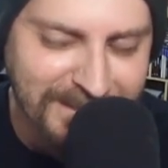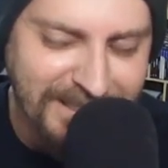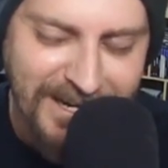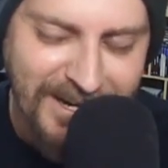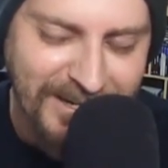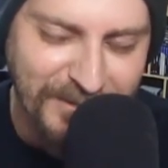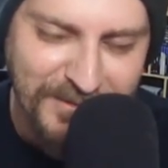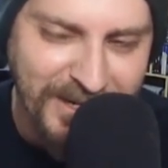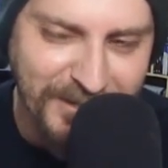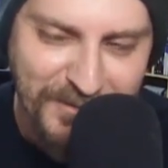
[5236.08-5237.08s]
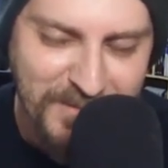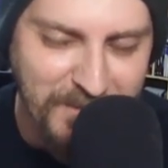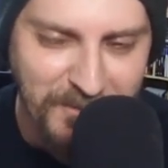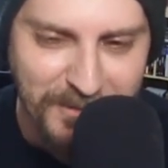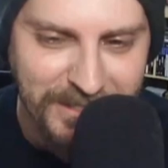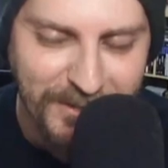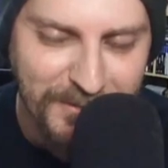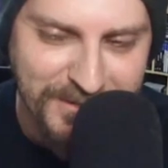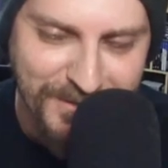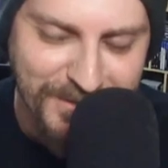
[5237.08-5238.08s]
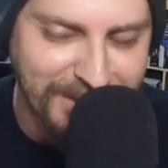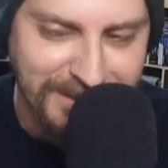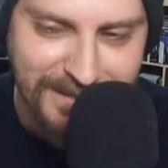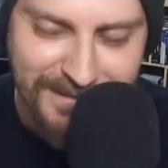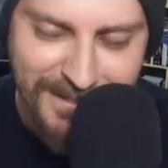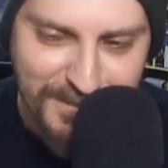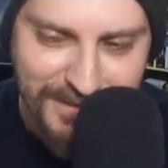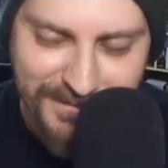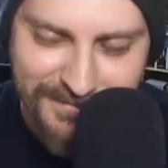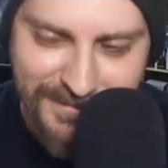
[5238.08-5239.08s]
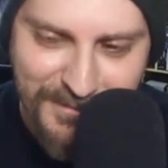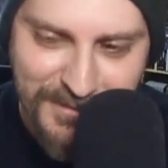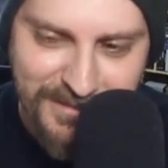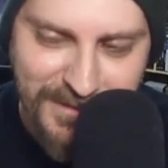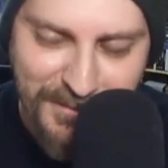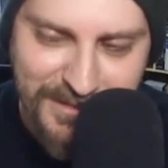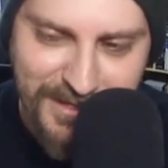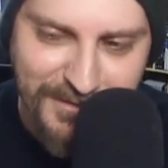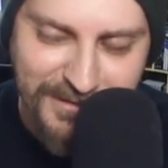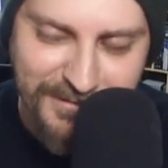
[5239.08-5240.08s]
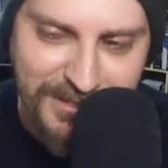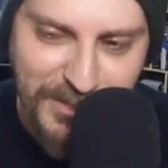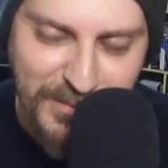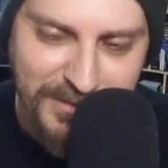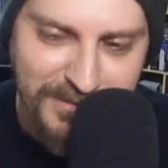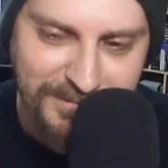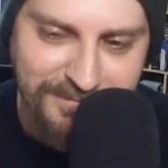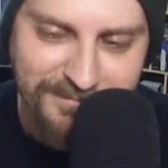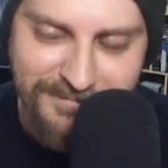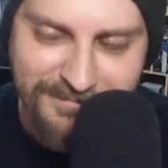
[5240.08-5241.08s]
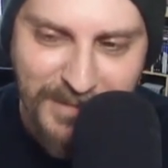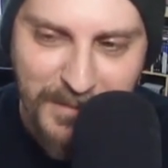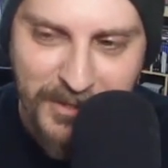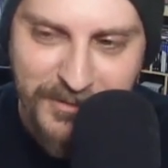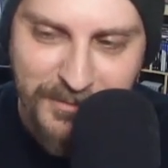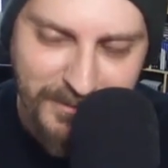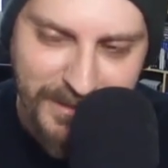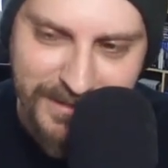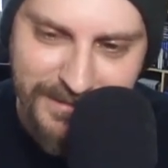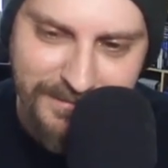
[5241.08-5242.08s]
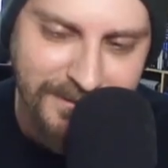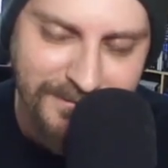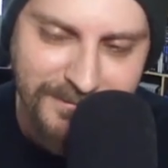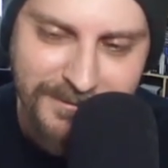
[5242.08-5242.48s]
Yeah, I don't remember what the hell was going on at that time, man. I was young and stupid, and my parents were amazing. So,